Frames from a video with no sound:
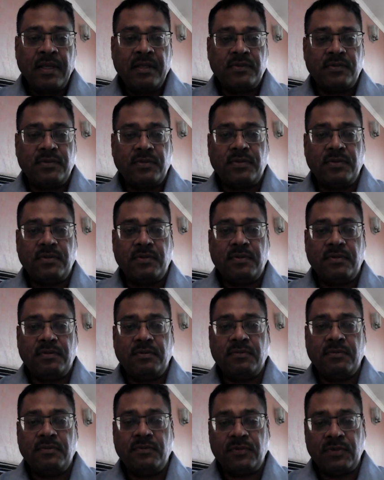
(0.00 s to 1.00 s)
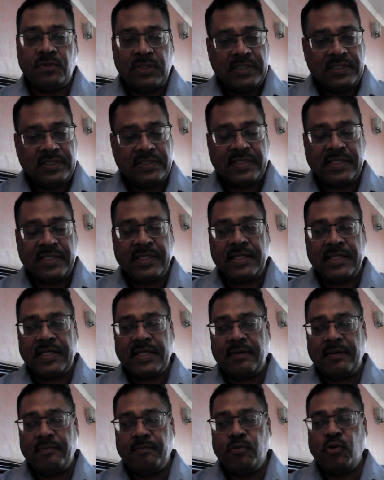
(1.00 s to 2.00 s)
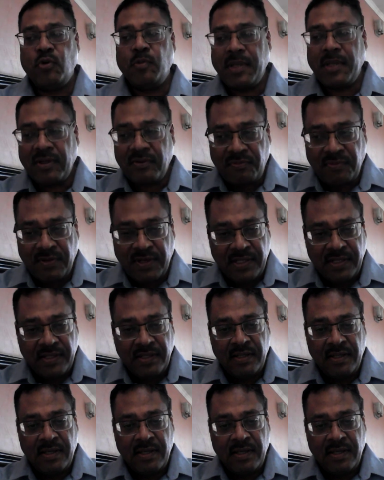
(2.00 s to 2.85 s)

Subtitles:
So it's a booming field.